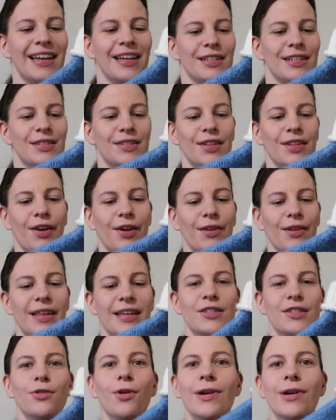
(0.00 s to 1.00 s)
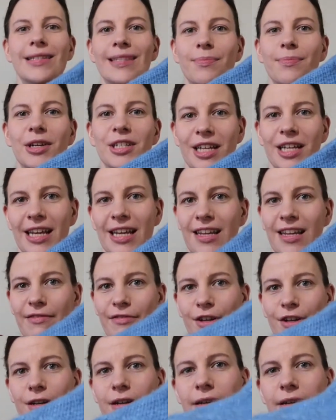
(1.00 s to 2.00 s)
So there's not as much
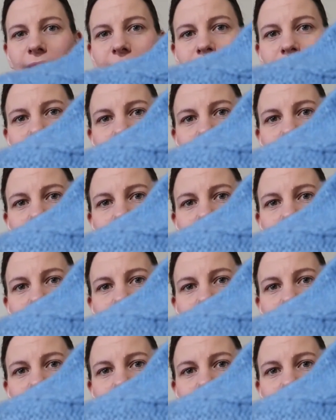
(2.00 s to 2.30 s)
evenness